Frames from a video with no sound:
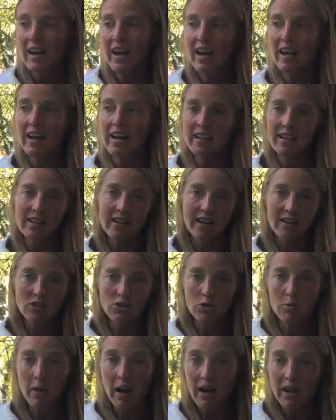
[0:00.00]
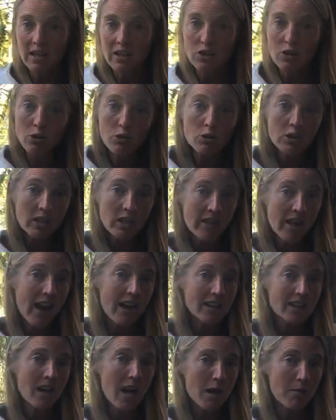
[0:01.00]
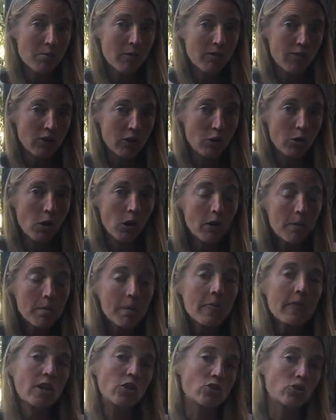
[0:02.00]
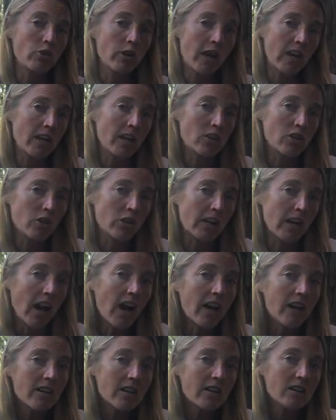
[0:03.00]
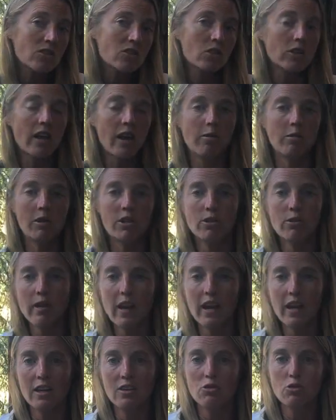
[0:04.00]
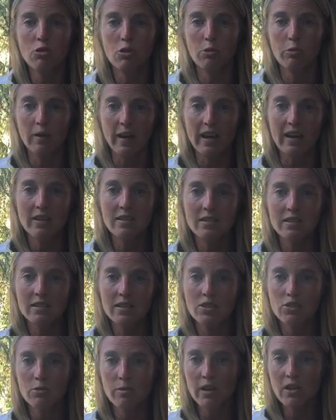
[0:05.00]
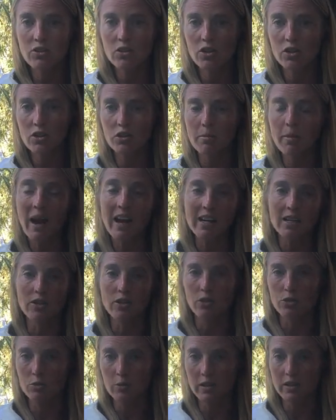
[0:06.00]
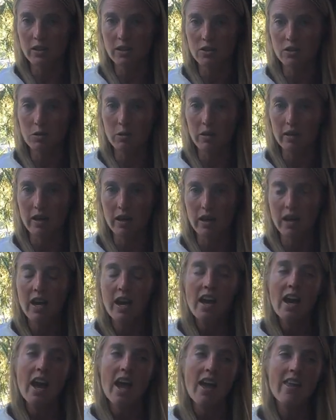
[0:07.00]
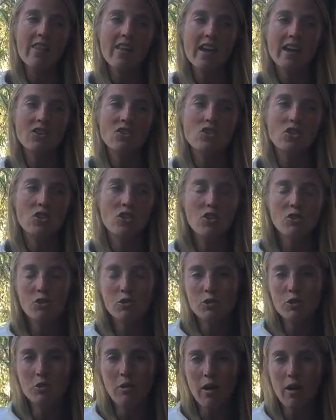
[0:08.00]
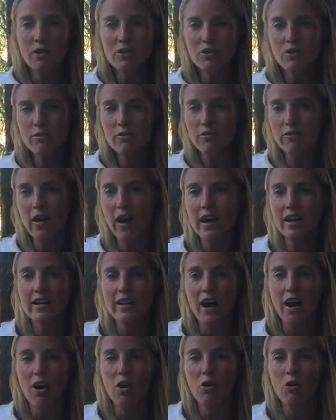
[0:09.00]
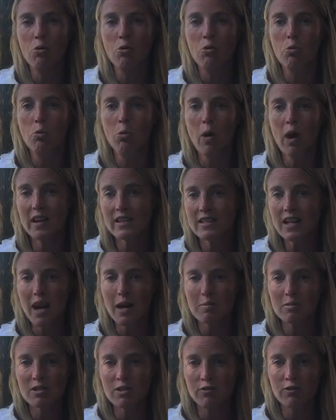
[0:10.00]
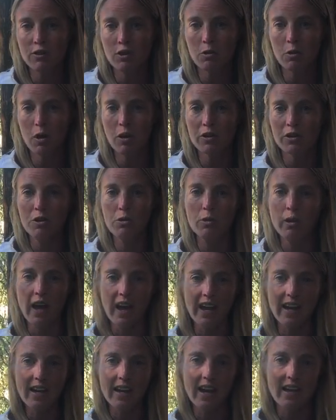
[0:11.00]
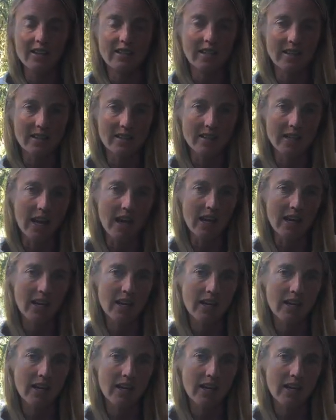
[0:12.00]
it gets your body used to that type of fuel. You're training your gut so that when you get into a race situation, your body knows what to do with it. And then, two, you also find out what types of fuel you like and dislike.